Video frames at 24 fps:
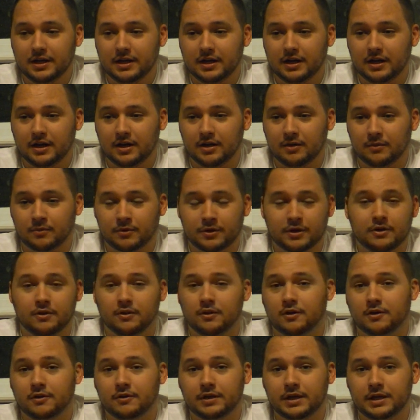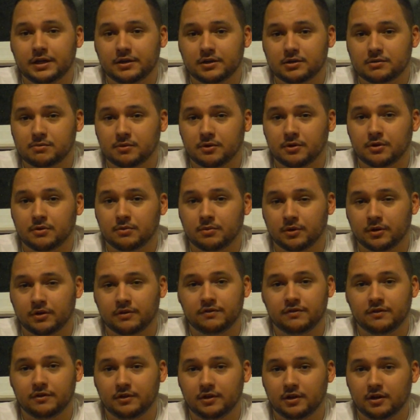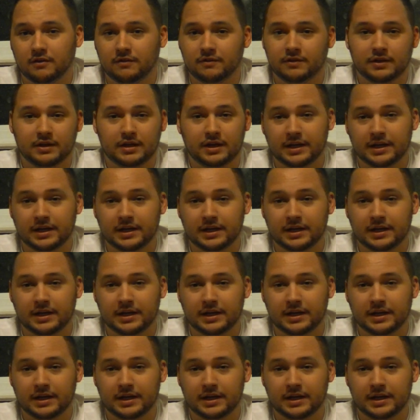Uh, we're no longer in Harrisburg. We're in Philadelphia.